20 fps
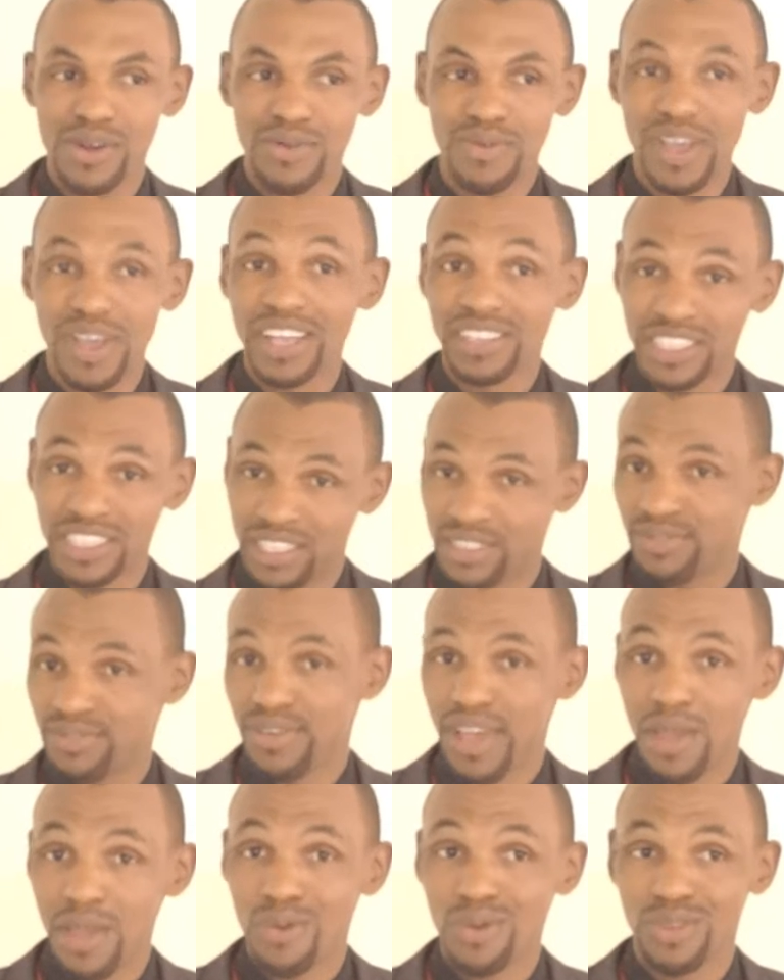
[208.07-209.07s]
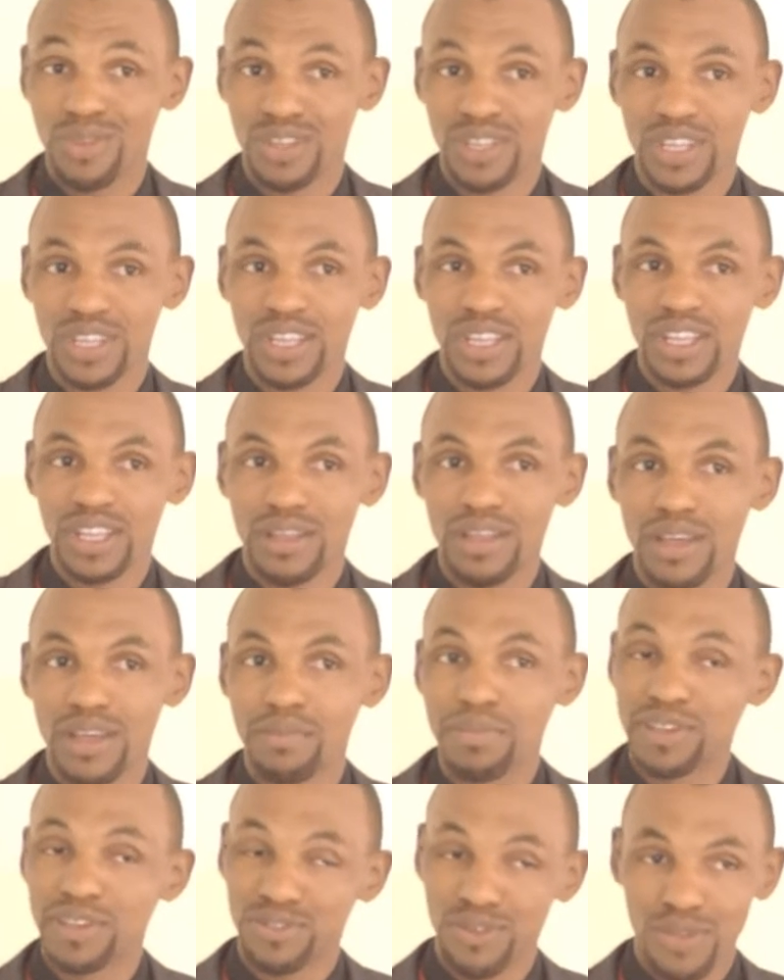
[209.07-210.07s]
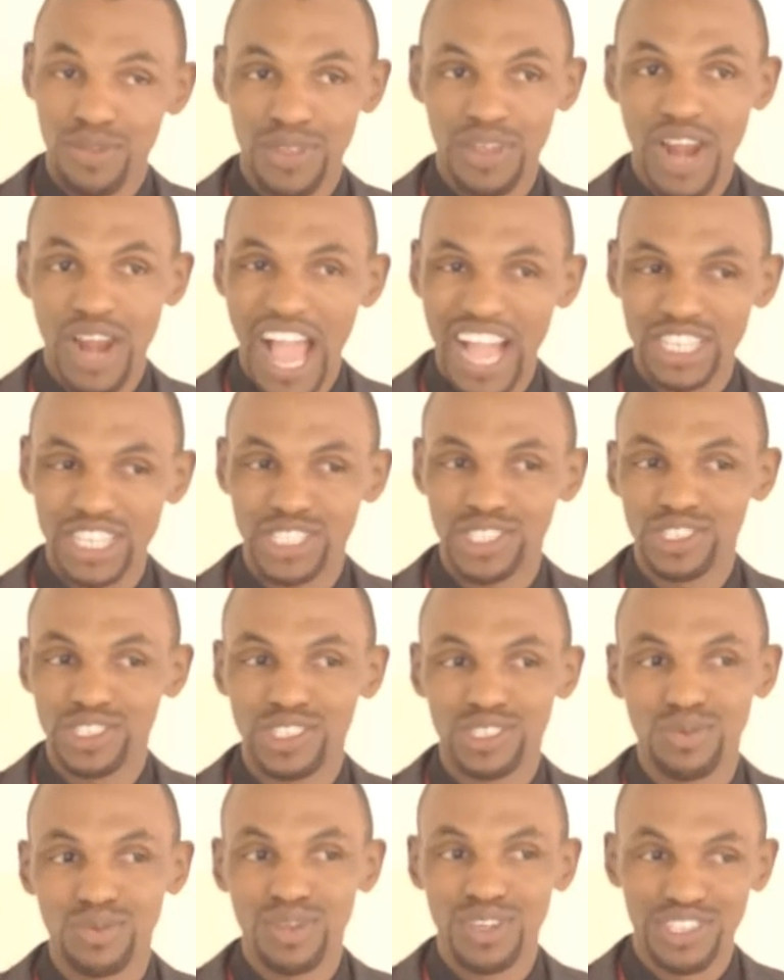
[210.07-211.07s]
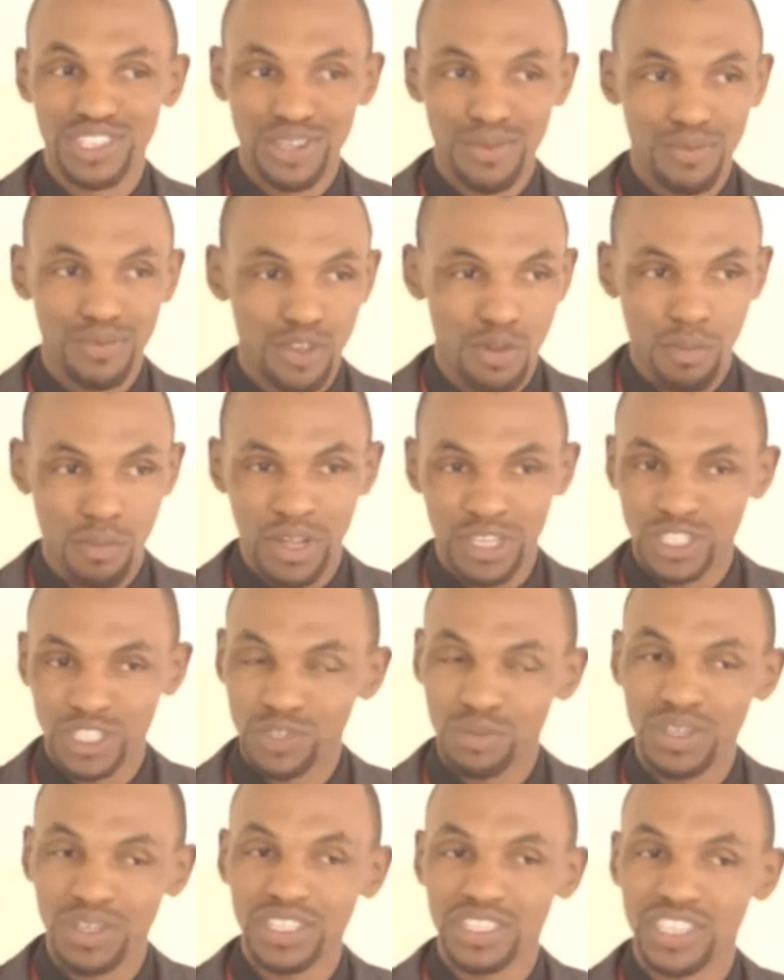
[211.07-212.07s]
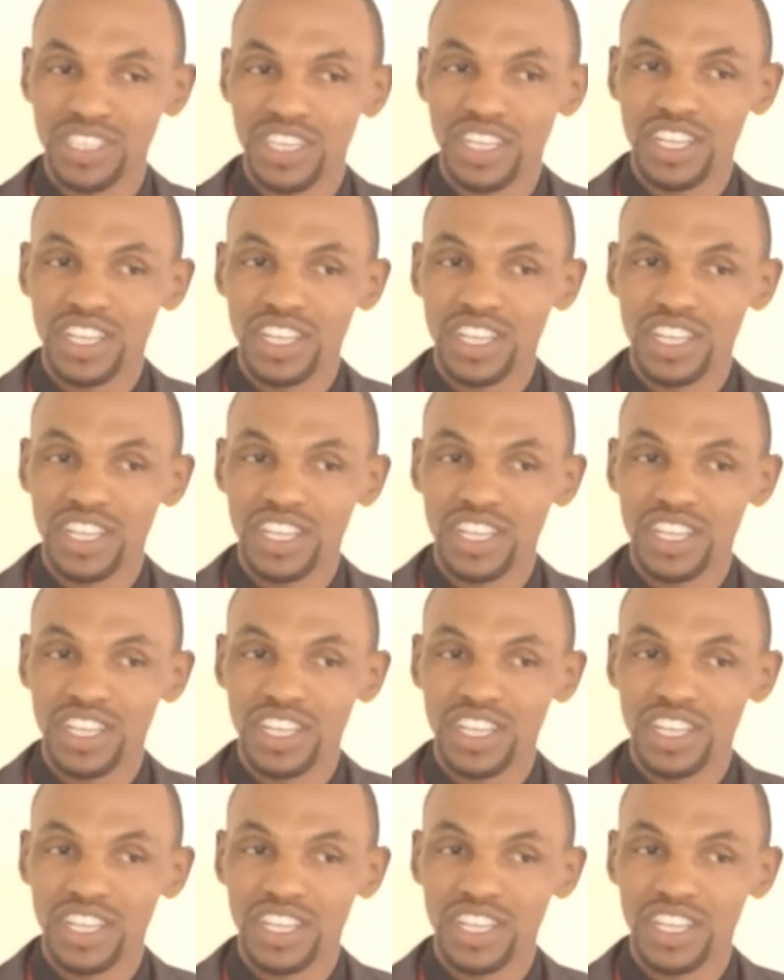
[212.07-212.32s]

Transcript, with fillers: we are satisfied with uh, based on the reactions we receive from participants.